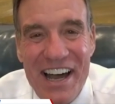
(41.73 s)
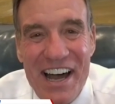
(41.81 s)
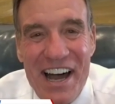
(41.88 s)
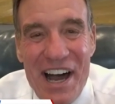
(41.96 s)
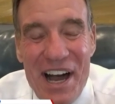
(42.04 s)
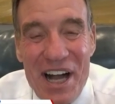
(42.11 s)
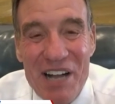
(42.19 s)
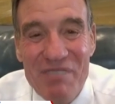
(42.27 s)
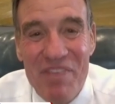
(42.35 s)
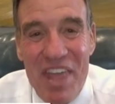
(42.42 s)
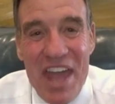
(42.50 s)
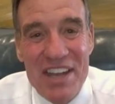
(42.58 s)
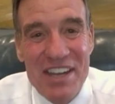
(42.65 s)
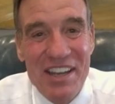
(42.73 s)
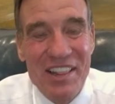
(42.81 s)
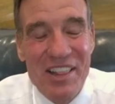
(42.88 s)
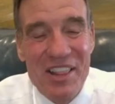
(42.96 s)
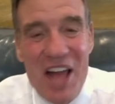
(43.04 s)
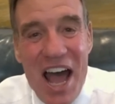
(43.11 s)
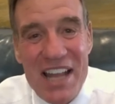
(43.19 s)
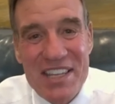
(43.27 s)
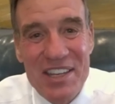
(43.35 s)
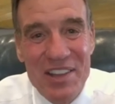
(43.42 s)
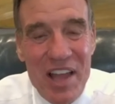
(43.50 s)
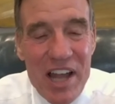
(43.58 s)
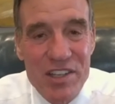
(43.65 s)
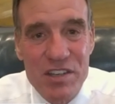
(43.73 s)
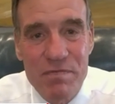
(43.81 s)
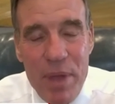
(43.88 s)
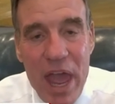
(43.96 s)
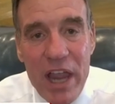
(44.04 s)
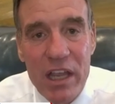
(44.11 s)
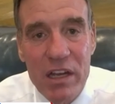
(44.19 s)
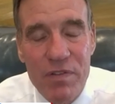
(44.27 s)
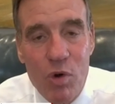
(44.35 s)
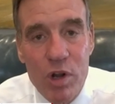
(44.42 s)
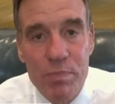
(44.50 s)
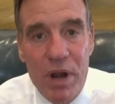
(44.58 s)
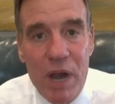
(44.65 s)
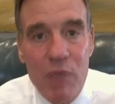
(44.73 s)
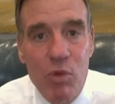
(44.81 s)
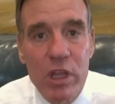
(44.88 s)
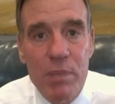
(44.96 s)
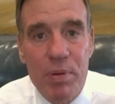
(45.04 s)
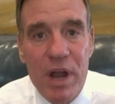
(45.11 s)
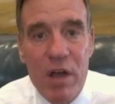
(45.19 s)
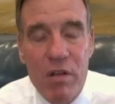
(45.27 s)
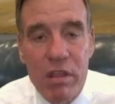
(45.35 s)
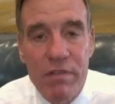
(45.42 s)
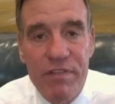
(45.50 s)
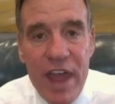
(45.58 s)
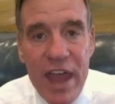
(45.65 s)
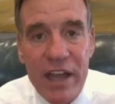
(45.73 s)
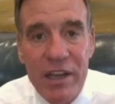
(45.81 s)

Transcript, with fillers: um, and lots and lots of back and forth. But I'm really proud of the fact